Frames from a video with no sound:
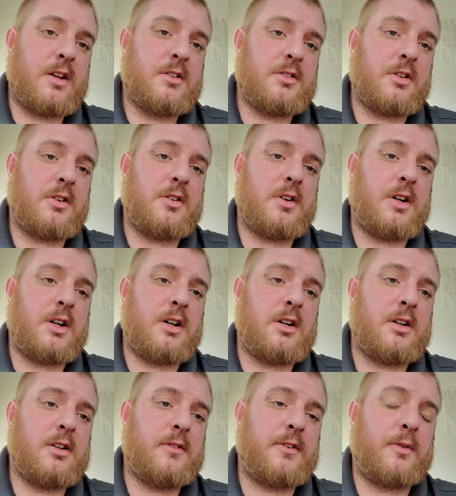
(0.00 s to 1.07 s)
So
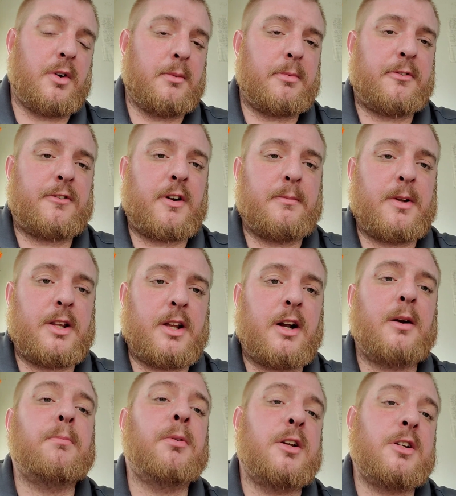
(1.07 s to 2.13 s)
uh, if you want to befriend me
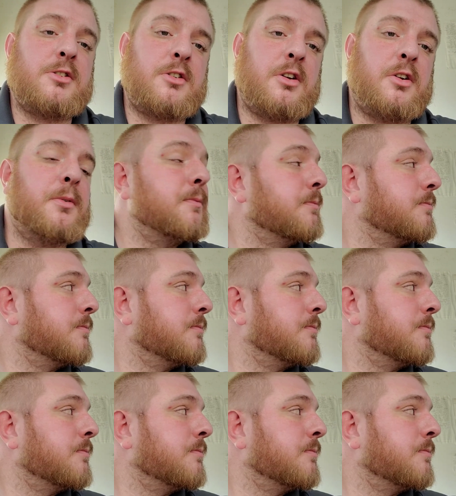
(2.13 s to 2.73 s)
there, please do.